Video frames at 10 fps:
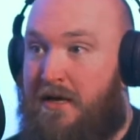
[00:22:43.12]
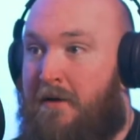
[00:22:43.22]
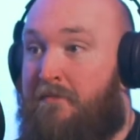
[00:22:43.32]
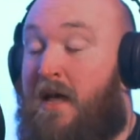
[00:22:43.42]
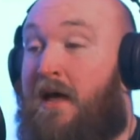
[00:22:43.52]

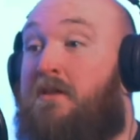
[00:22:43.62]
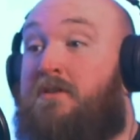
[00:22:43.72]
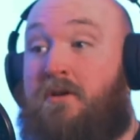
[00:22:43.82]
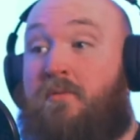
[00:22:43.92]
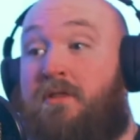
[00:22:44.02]
mm. and I
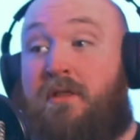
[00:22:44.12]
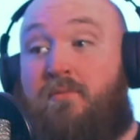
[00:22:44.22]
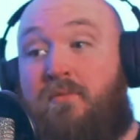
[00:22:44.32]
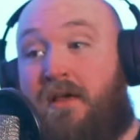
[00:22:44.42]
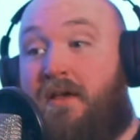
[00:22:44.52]
don't know whether they
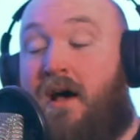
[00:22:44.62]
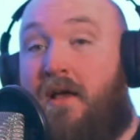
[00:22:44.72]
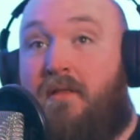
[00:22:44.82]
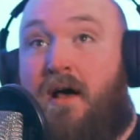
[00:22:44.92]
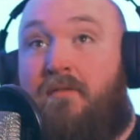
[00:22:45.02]
like
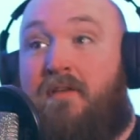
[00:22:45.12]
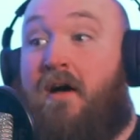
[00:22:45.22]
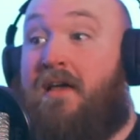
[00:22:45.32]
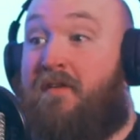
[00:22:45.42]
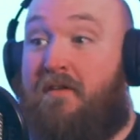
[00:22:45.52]
I
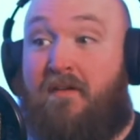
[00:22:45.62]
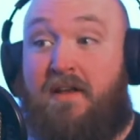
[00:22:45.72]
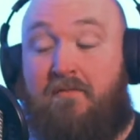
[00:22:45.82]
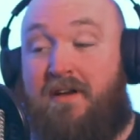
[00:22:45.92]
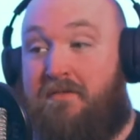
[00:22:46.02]
if I
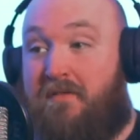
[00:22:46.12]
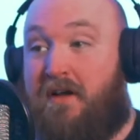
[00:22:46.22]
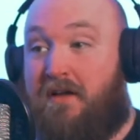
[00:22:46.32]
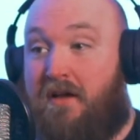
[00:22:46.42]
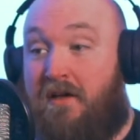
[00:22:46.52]
find it really
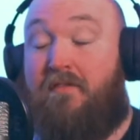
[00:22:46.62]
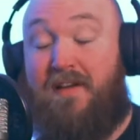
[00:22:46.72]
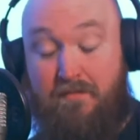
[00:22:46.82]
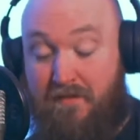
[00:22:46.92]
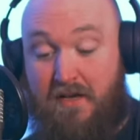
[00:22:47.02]
funny, if I
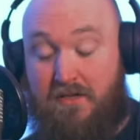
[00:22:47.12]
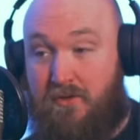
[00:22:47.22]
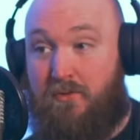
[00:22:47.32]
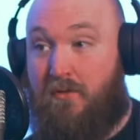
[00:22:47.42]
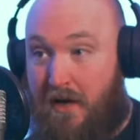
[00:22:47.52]
find it funny at
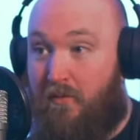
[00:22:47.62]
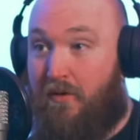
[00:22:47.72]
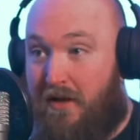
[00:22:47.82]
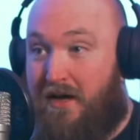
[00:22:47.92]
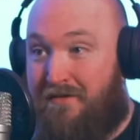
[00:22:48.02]
all, I
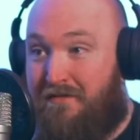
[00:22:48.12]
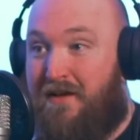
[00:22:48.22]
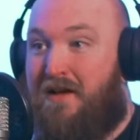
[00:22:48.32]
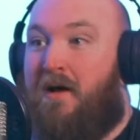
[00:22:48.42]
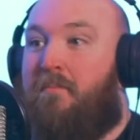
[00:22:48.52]
will laugh.
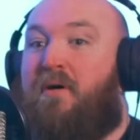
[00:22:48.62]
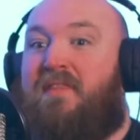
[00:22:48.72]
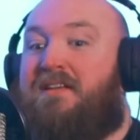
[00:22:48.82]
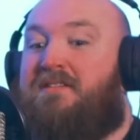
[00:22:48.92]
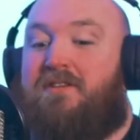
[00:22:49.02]
Yeah. But
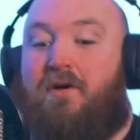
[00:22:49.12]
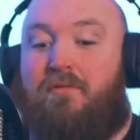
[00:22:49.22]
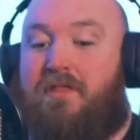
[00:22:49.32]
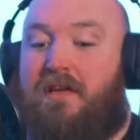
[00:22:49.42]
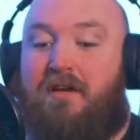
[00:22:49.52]
there's this
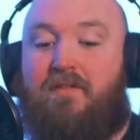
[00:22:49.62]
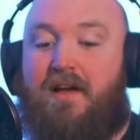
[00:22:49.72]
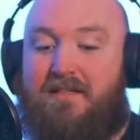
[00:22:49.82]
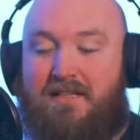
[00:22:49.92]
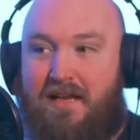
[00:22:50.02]
whole thing of
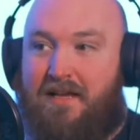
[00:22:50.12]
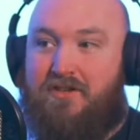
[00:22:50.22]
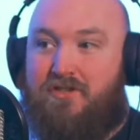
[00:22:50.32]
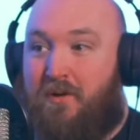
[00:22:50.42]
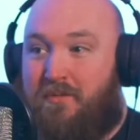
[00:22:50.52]
like telling a
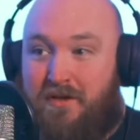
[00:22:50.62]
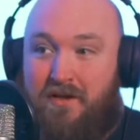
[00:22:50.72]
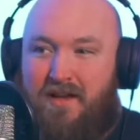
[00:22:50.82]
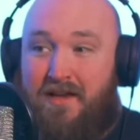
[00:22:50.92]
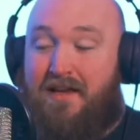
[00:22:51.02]
joke
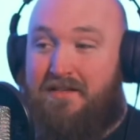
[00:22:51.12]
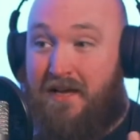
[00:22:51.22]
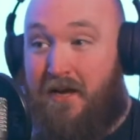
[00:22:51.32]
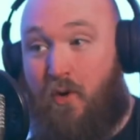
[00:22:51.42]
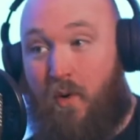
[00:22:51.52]
that is
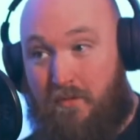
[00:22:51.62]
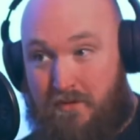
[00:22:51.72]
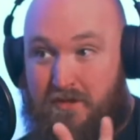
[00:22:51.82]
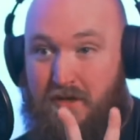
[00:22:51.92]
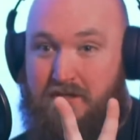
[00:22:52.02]
in
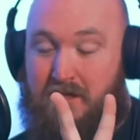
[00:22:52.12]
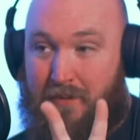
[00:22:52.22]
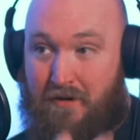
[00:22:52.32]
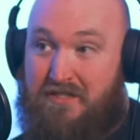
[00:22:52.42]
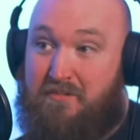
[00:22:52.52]
quotes
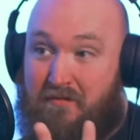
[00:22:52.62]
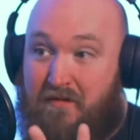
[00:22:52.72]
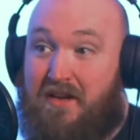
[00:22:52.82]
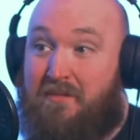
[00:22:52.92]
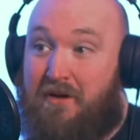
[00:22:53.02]
supposed to be
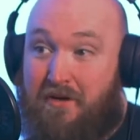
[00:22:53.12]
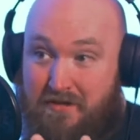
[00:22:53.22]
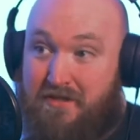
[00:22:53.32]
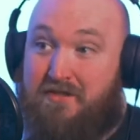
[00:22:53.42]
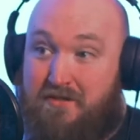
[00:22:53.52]
funny
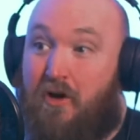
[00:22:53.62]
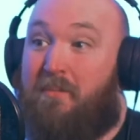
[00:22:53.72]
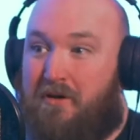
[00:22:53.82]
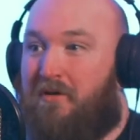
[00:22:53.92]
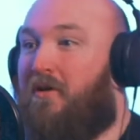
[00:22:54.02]
because it's
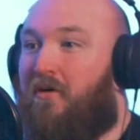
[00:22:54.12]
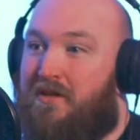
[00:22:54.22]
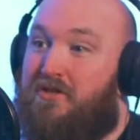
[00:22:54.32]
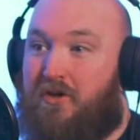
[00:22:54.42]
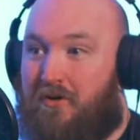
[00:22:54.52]
topical or
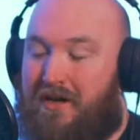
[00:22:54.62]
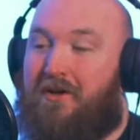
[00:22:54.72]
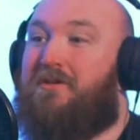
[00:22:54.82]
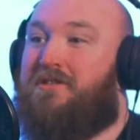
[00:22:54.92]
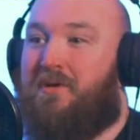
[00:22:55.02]
it's mm.
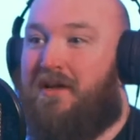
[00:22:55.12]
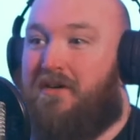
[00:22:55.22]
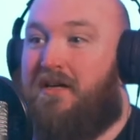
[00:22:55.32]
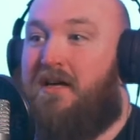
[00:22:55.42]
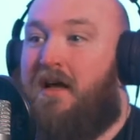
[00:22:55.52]
shocking or it's
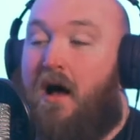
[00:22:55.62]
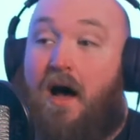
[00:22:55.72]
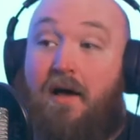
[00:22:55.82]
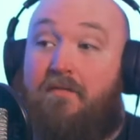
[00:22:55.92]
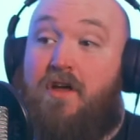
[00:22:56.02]
whatever.
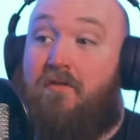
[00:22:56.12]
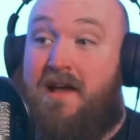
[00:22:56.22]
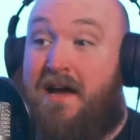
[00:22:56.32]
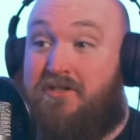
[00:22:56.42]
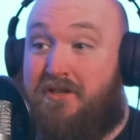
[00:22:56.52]
I have no
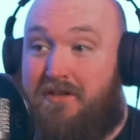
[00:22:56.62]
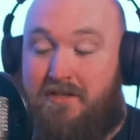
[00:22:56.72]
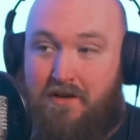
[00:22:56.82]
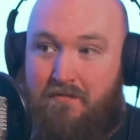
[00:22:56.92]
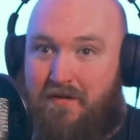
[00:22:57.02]
reaction because
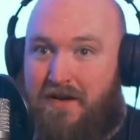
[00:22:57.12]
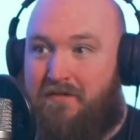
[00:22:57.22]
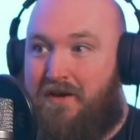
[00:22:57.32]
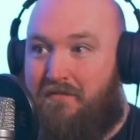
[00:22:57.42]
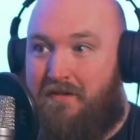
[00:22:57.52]
I don't find it
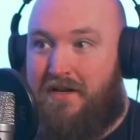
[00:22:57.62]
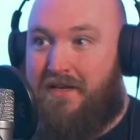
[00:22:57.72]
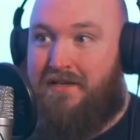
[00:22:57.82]
very funny.